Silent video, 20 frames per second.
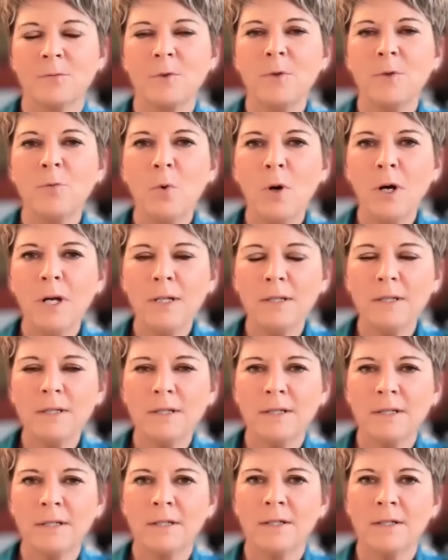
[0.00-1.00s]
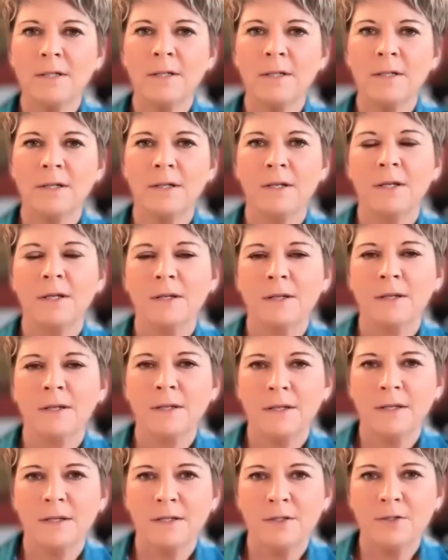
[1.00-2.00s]
We want
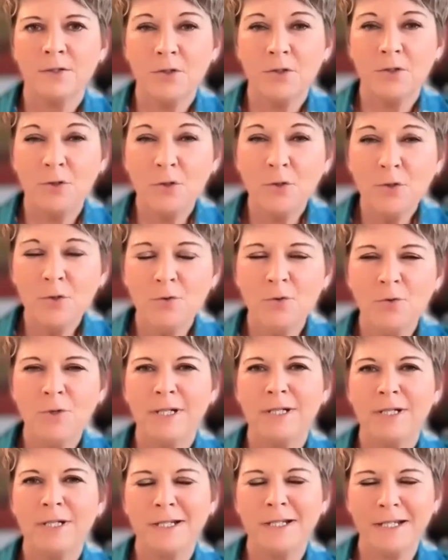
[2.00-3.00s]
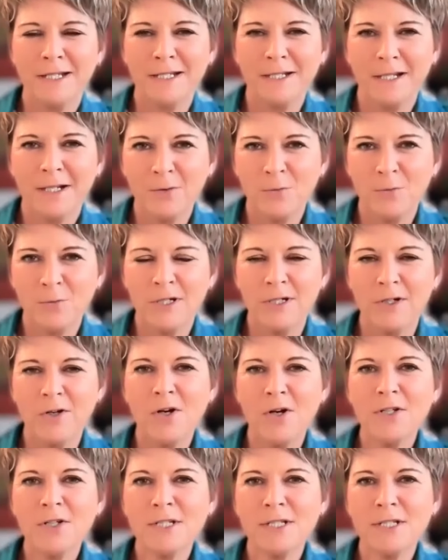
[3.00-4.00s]
you, and we're
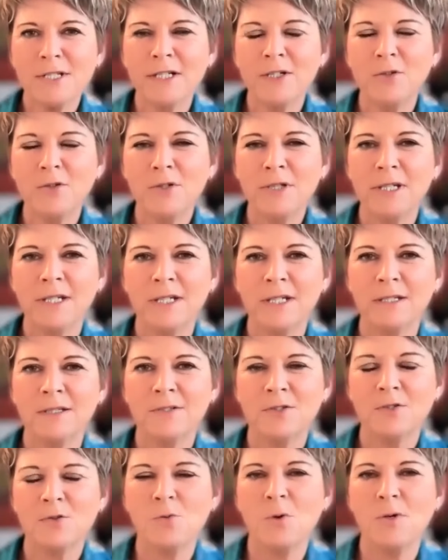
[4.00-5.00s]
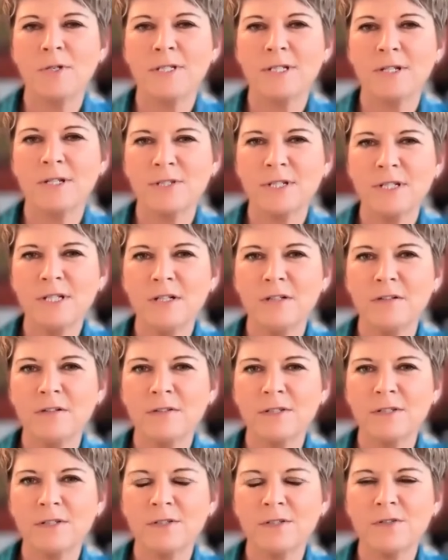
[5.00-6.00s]
constantly looking towards
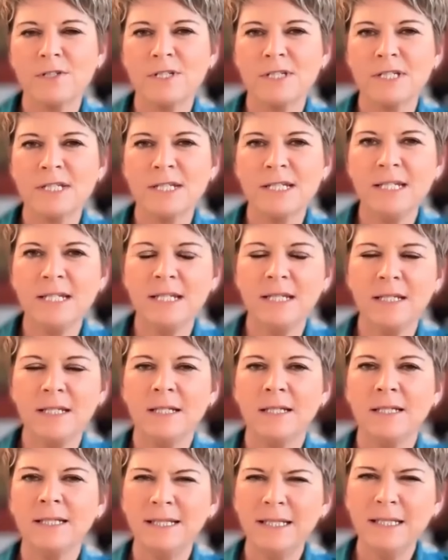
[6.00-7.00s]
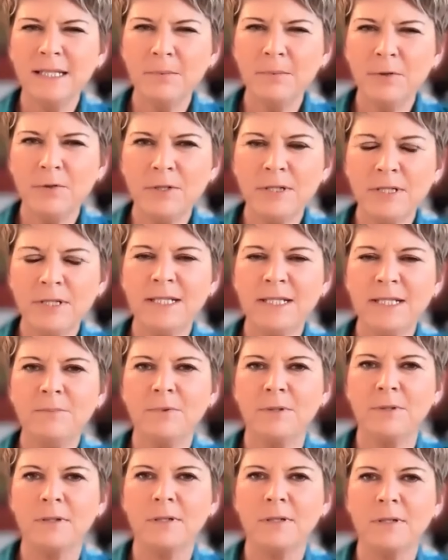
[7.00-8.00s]
ourselves to see deeper and
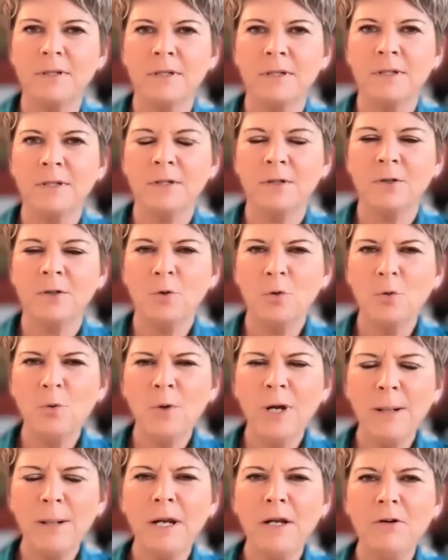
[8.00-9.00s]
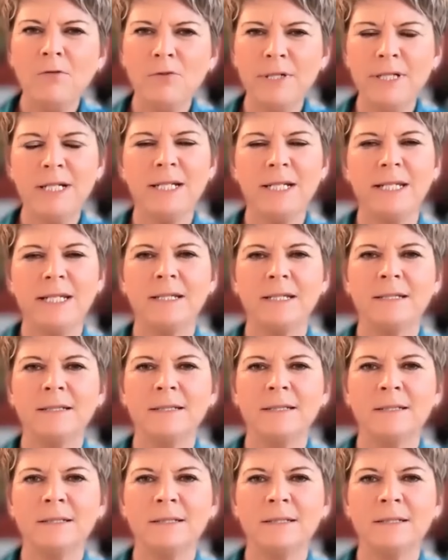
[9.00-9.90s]
deeper, who am I really?